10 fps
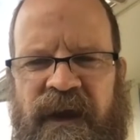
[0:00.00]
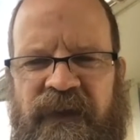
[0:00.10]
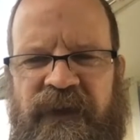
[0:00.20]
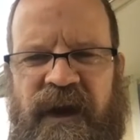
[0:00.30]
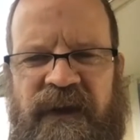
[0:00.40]

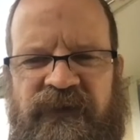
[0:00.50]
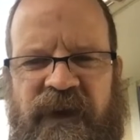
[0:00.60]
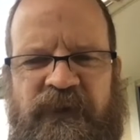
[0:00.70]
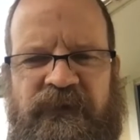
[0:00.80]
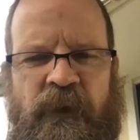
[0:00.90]
The
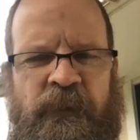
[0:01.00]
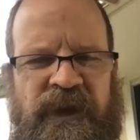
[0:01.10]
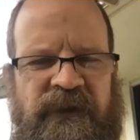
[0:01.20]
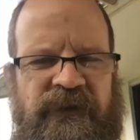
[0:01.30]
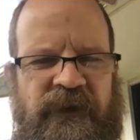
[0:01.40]
concept of
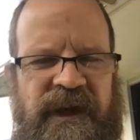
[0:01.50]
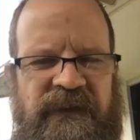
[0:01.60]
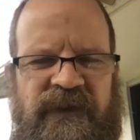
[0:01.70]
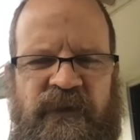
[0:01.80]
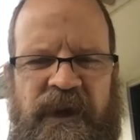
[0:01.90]
complete
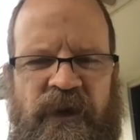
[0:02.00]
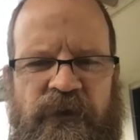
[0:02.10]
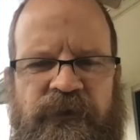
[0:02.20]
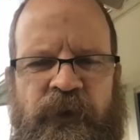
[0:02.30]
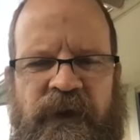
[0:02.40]
streets has been
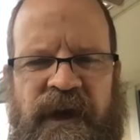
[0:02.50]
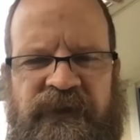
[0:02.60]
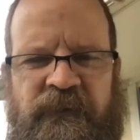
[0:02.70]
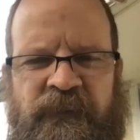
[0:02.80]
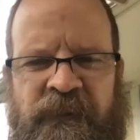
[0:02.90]
useful to
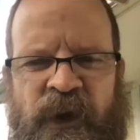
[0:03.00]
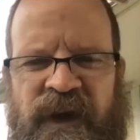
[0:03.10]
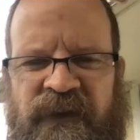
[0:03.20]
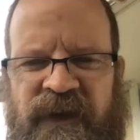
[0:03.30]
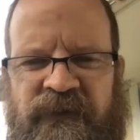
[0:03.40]
us in
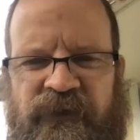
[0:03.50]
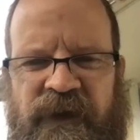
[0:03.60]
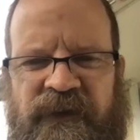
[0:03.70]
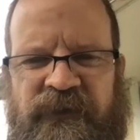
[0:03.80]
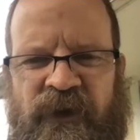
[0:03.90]
promoting safe
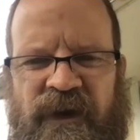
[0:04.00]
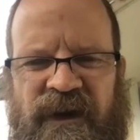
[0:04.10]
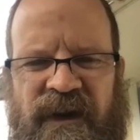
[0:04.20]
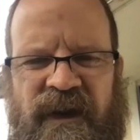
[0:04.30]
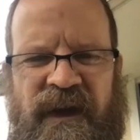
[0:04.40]
streets for
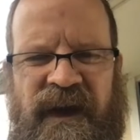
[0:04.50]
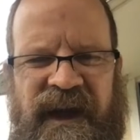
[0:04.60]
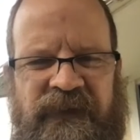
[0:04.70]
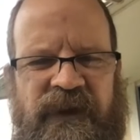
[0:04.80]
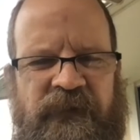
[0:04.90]
all,
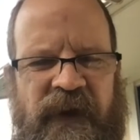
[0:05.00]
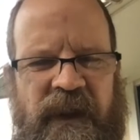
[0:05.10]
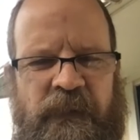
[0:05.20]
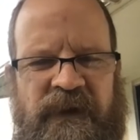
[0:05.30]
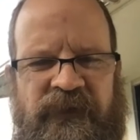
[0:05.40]
and the
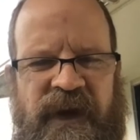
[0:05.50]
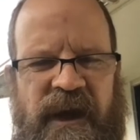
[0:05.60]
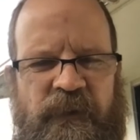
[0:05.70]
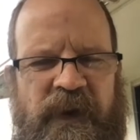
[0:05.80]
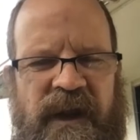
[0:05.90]
development of
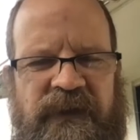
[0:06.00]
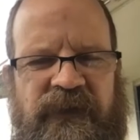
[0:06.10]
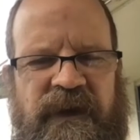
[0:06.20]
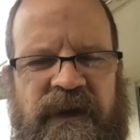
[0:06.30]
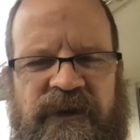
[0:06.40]
sound
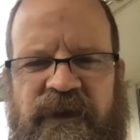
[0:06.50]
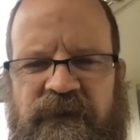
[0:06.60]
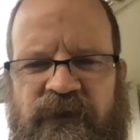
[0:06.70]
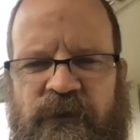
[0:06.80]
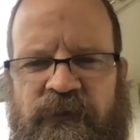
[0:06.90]
policy
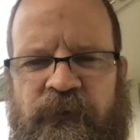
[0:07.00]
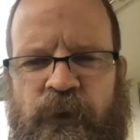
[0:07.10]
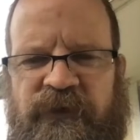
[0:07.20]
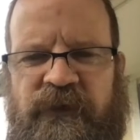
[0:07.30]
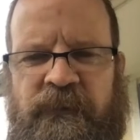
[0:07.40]
initiatives to
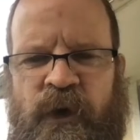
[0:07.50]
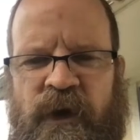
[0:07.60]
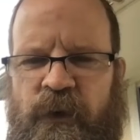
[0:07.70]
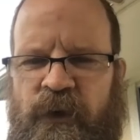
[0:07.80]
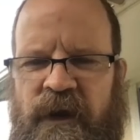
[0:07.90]
enforce them will
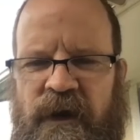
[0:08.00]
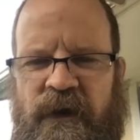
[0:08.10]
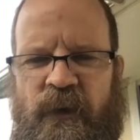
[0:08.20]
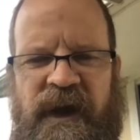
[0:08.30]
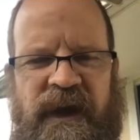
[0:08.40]
go a
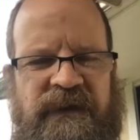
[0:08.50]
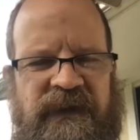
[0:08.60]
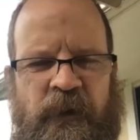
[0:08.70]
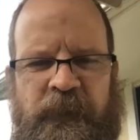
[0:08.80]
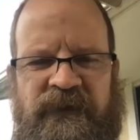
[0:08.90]
long way
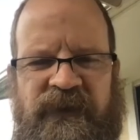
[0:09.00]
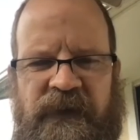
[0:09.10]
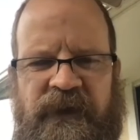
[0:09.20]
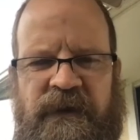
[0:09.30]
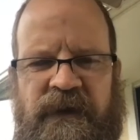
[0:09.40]
to helping
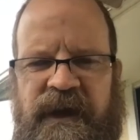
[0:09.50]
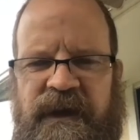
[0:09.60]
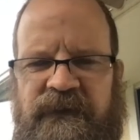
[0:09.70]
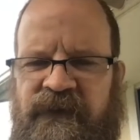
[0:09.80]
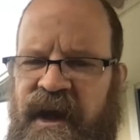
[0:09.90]
South
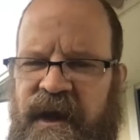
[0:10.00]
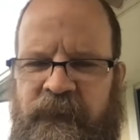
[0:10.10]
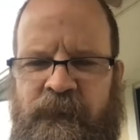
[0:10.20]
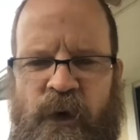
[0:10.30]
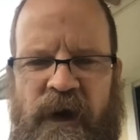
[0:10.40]
Carolinians
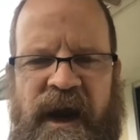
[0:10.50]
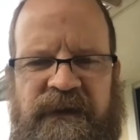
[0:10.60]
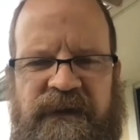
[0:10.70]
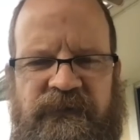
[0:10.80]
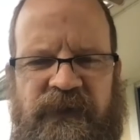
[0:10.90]
be more
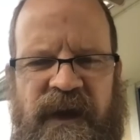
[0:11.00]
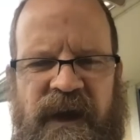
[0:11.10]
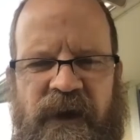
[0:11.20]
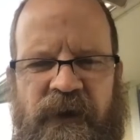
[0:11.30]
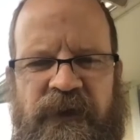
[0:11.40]
active,
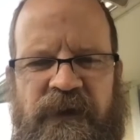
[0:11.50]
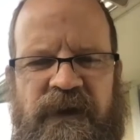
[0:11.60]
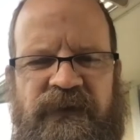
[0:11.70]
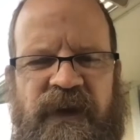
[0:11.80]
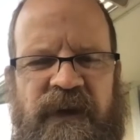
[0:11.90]
healthier,
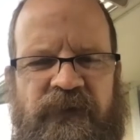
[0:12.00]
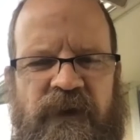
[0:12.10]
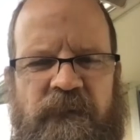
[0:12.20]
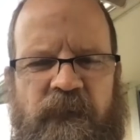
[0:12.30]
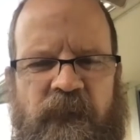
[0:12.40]
and safer.